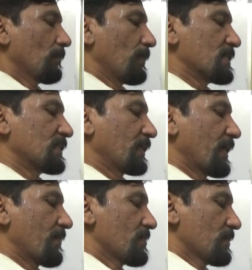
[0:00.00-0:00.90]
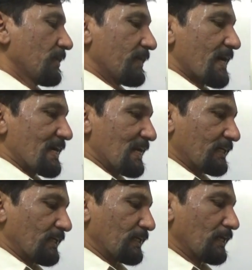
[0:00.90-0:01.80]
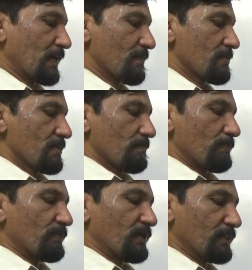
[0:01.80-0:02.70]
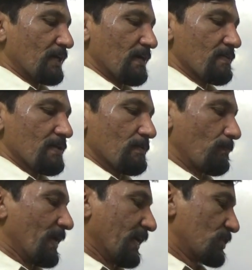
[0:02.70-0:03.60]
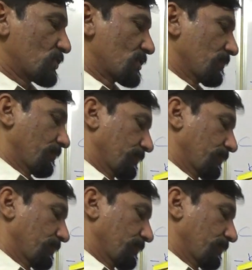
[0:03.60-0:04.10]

placing a dielectric between the plates,